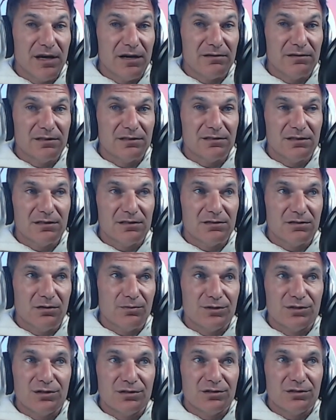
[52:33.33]
it's almost a
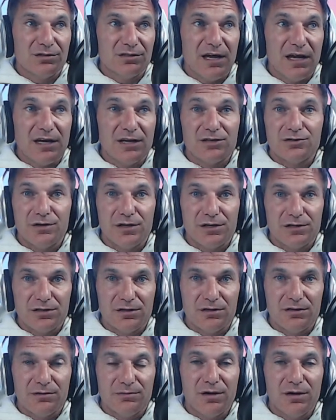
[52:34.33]
saturation of the
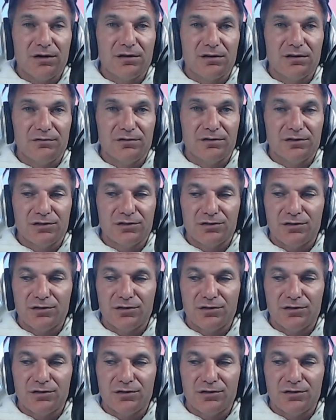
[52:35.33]
market of instructors,